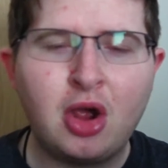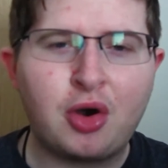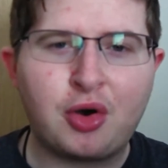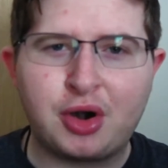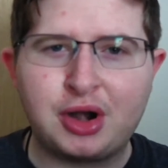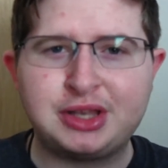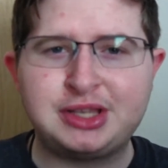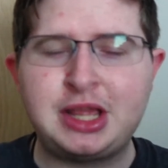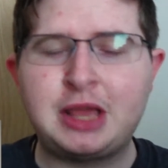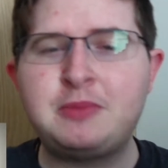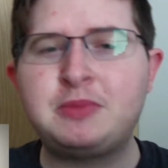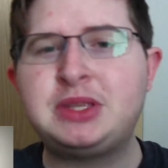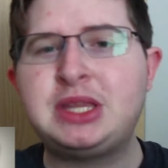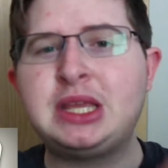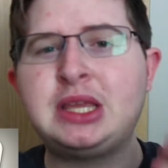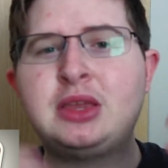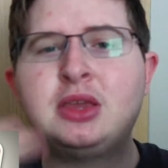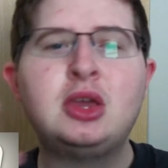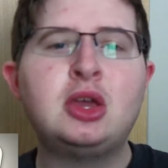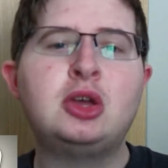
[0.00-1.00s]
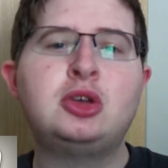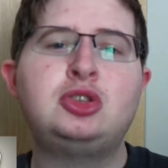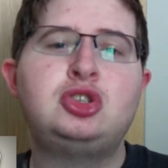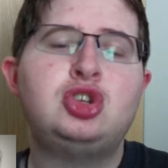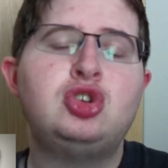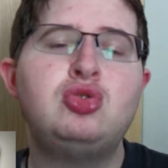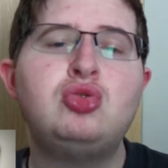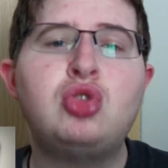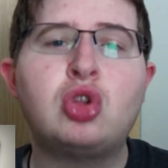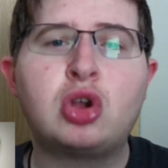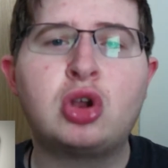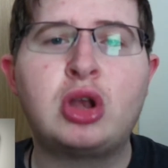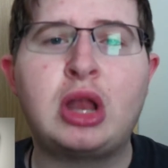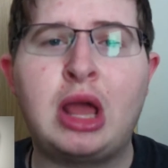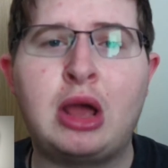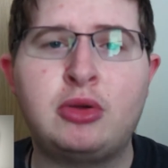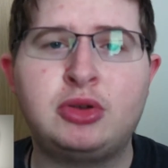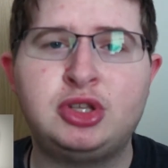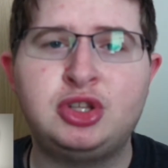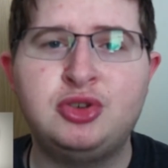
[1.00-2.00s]
are attempting to learn
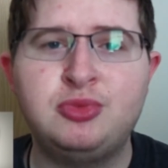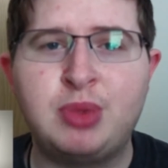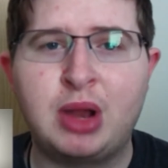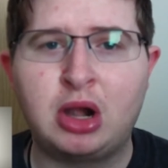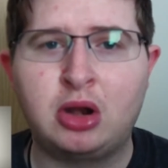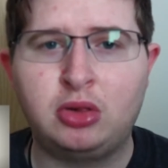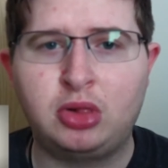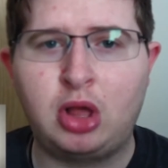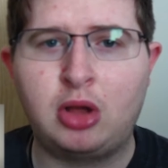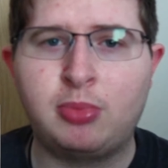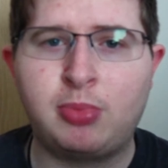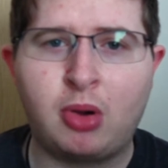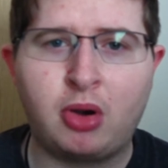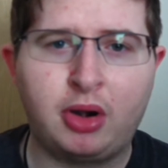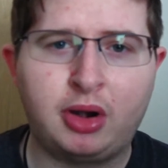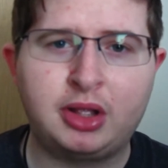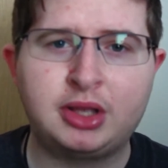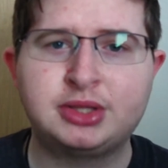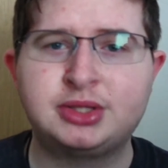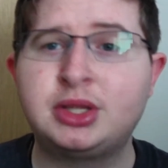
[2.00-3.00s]
how to parallel park.